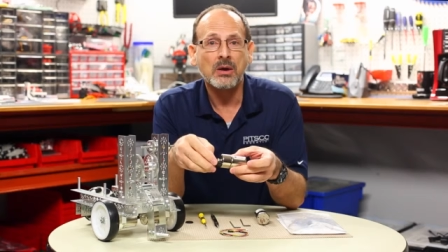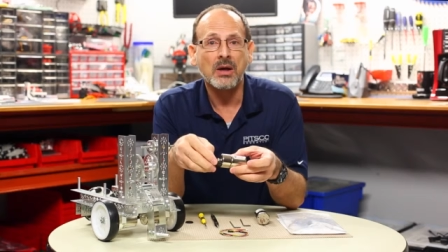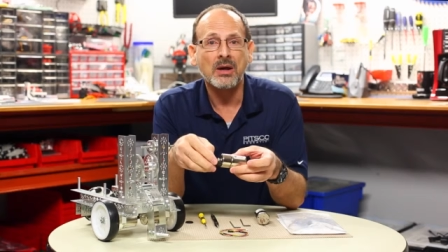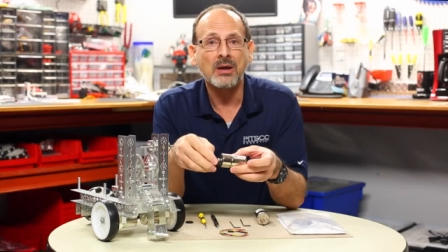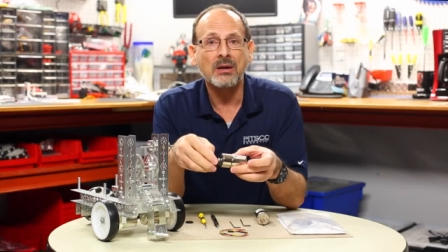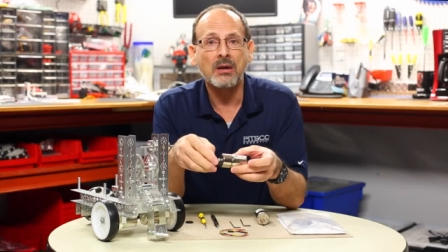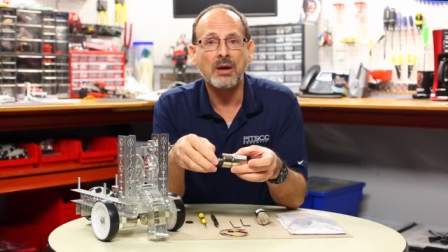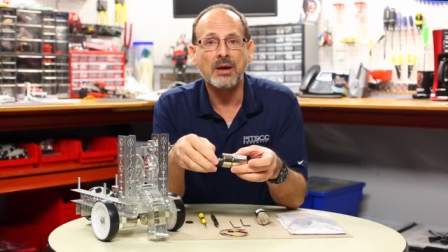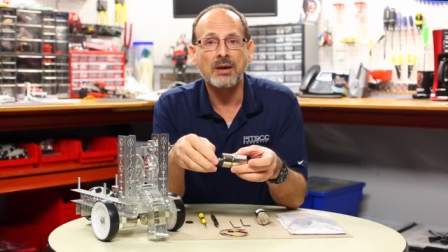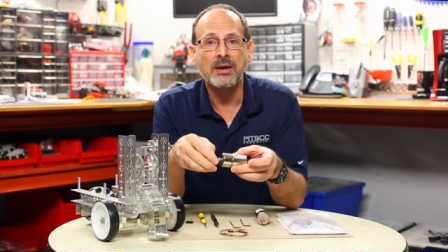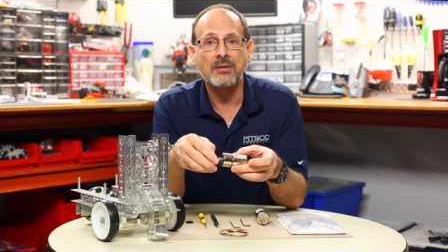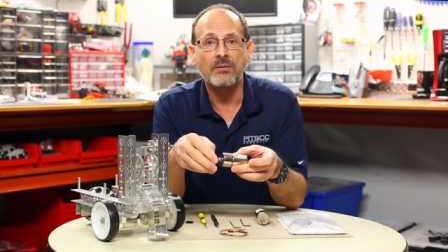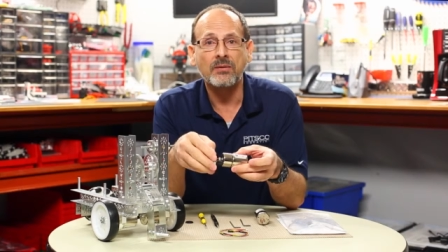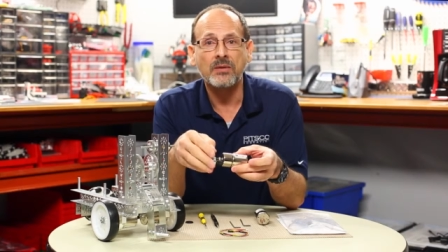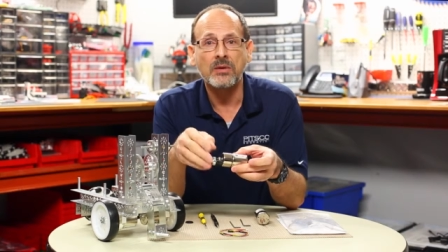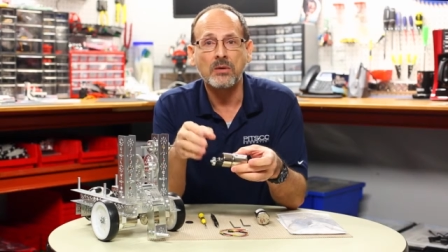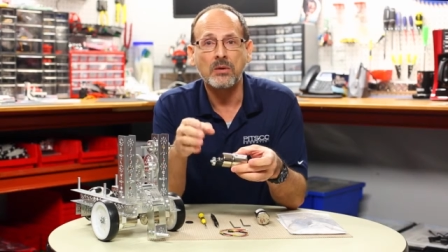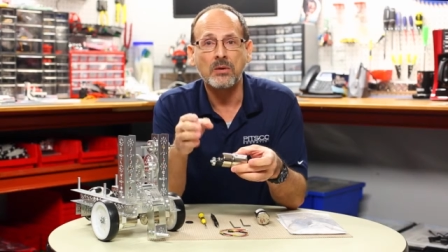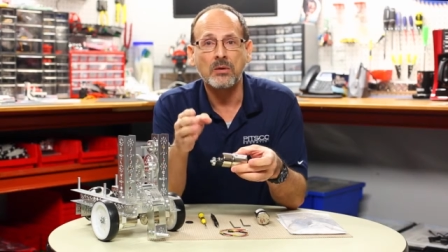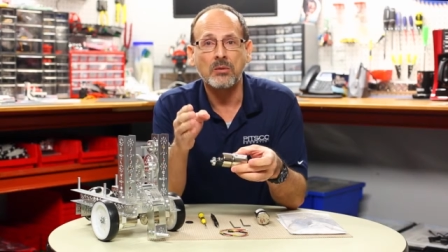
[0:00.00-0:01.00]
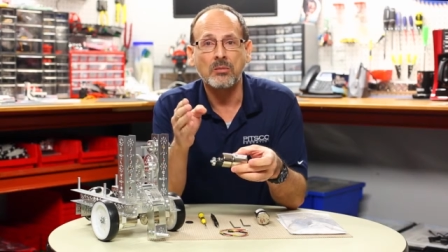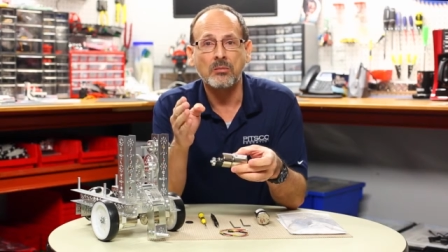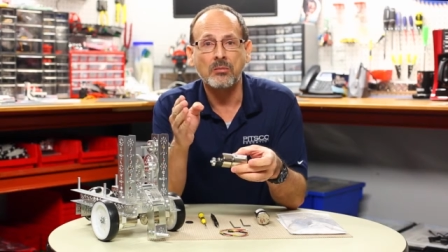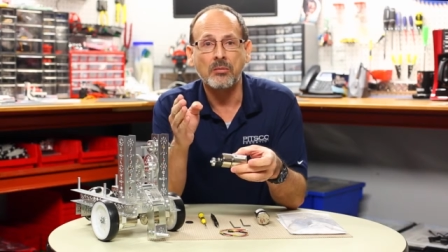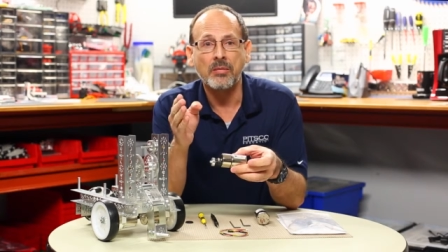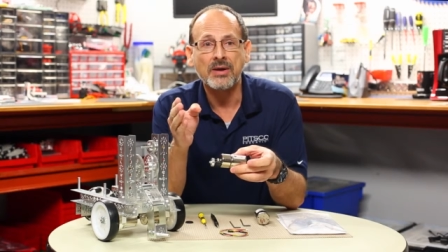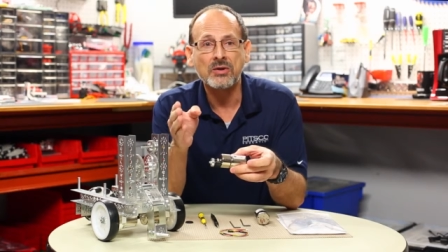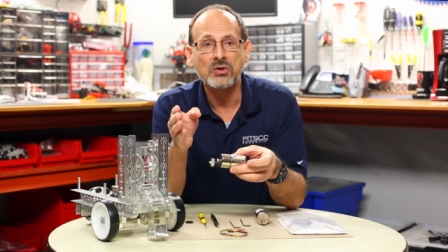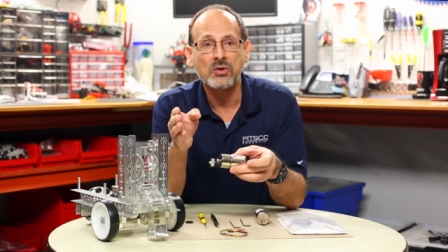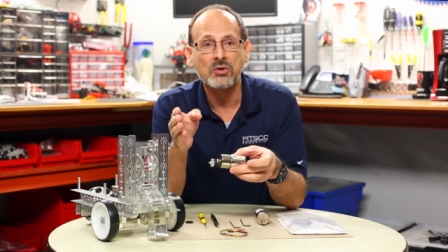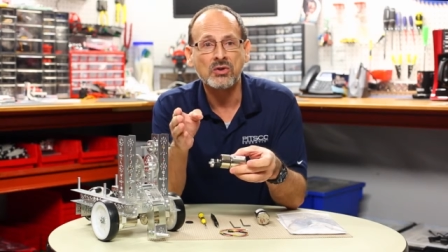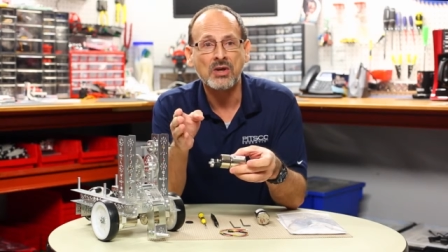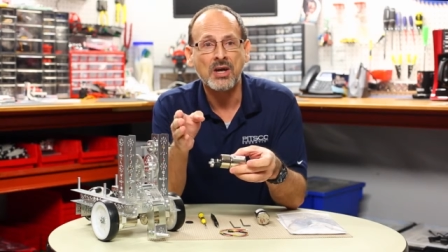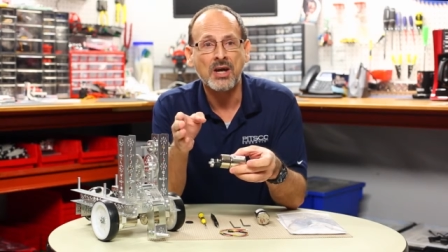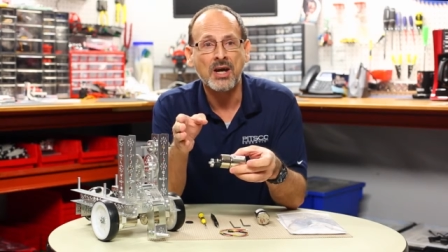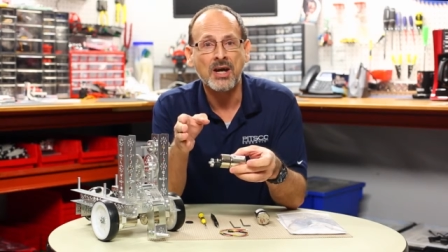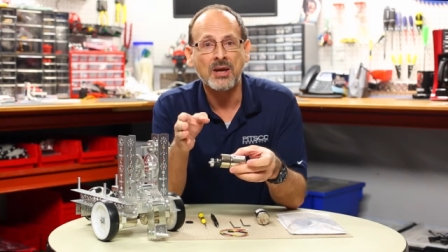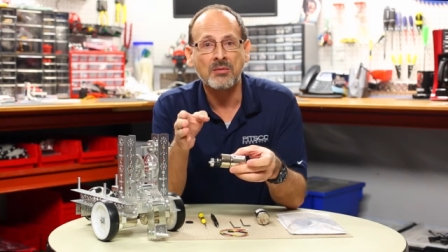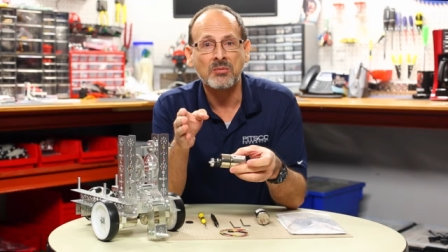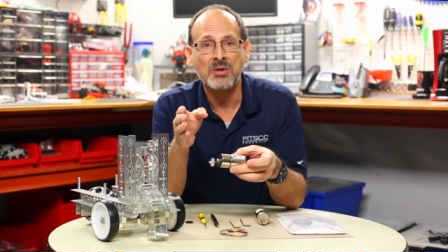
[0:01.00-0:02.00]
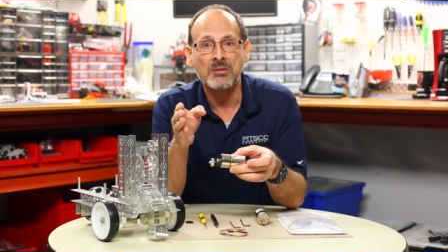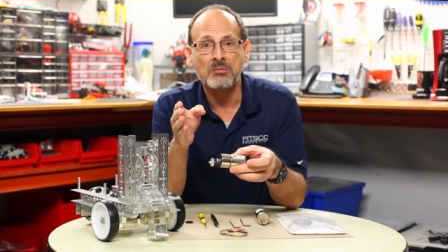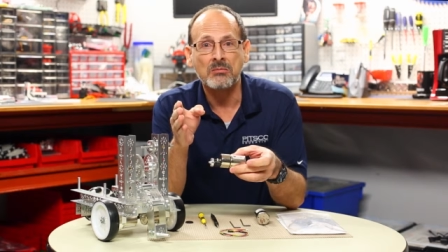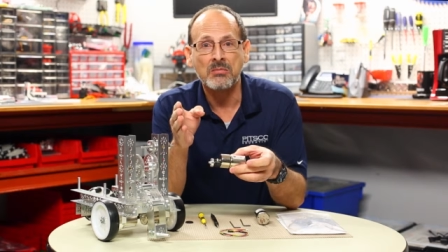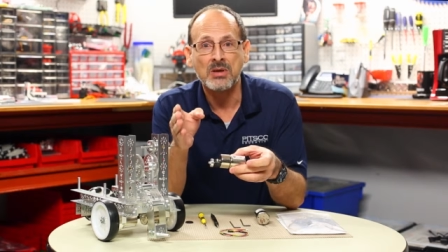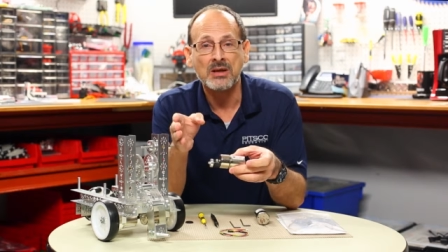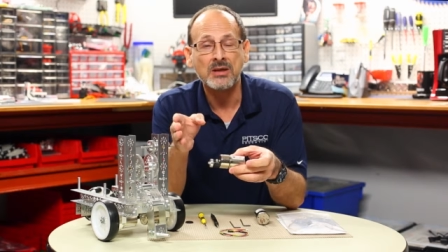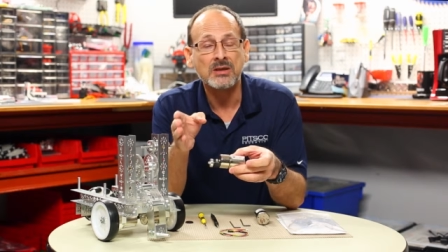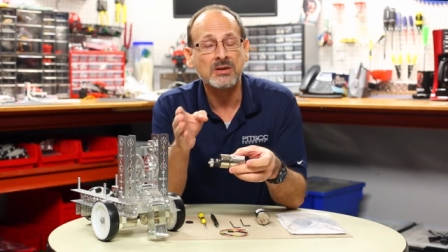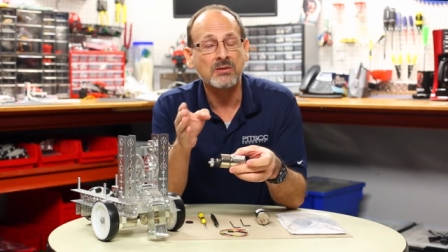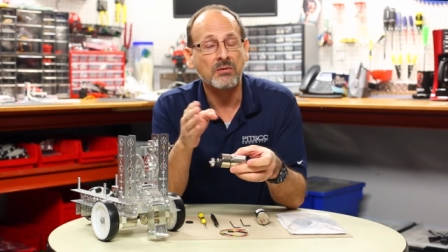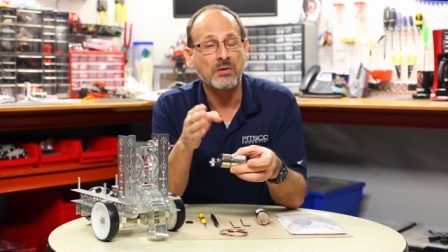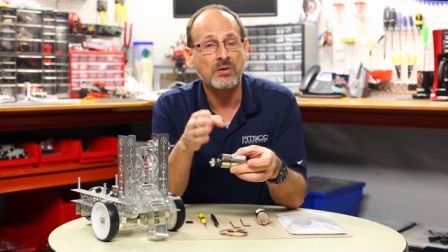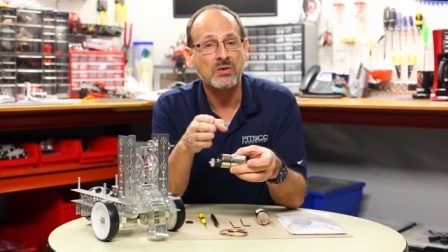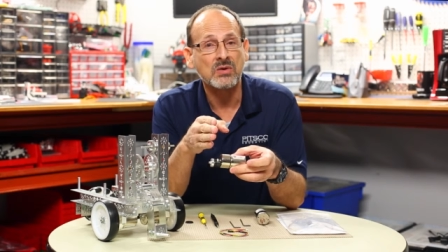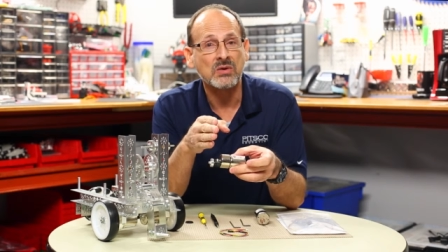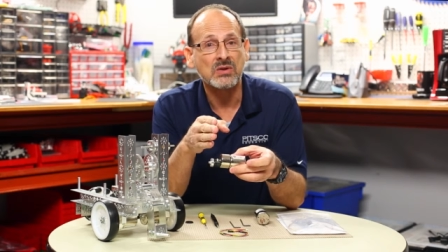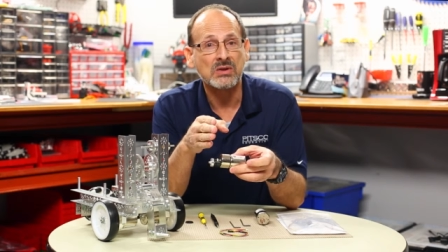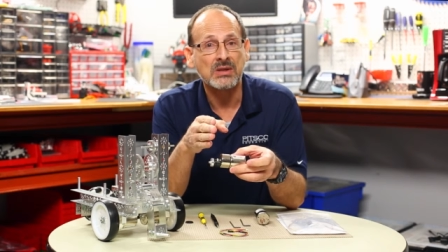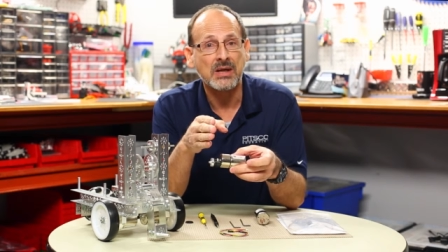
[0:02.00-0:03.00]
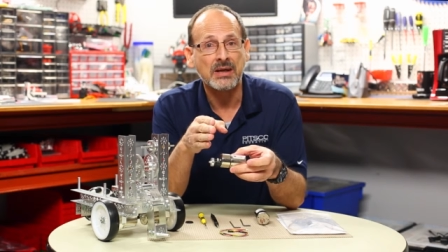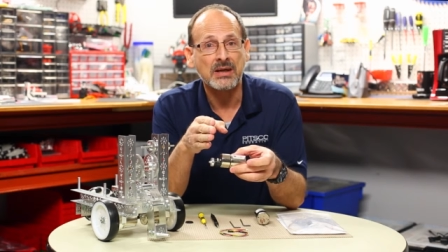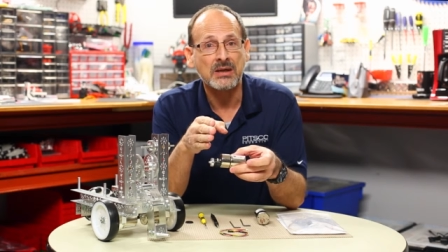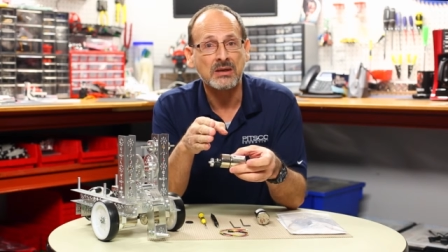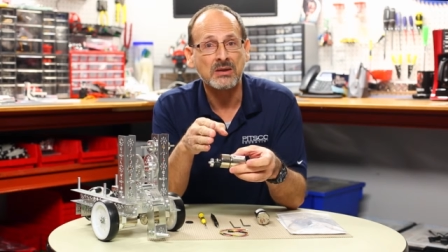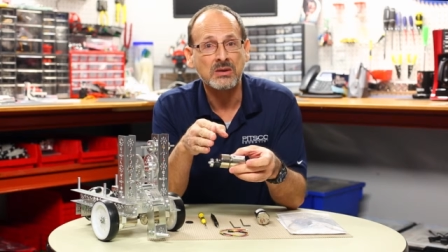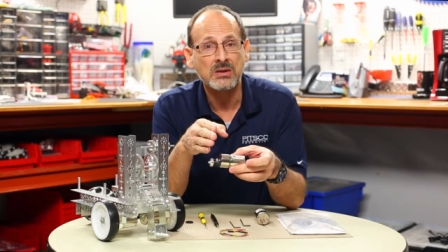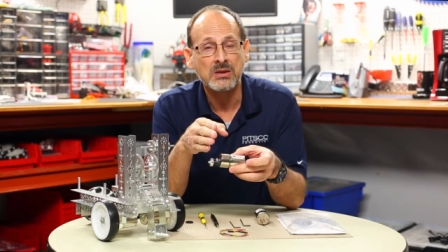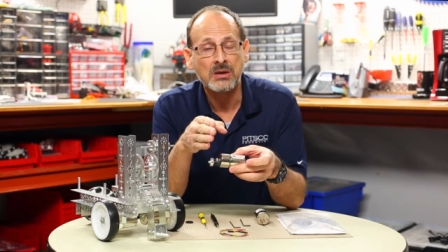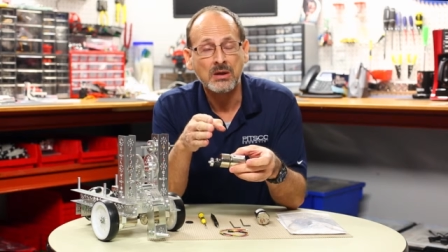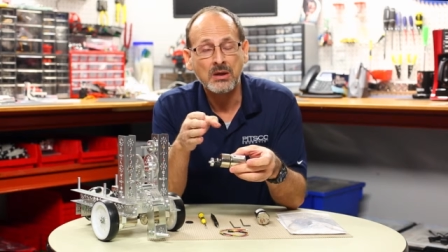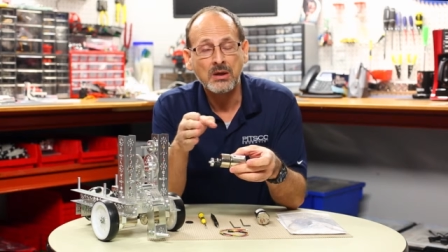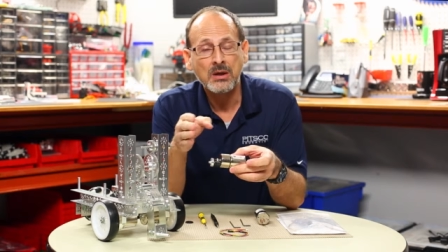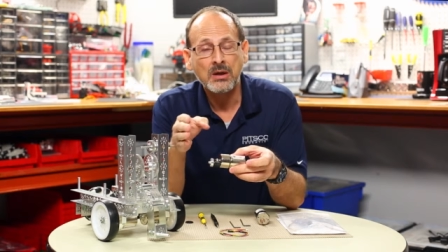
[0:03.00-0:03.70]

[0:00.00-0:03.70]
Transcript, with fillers: kind of like if you measure time in minutes versus seconds.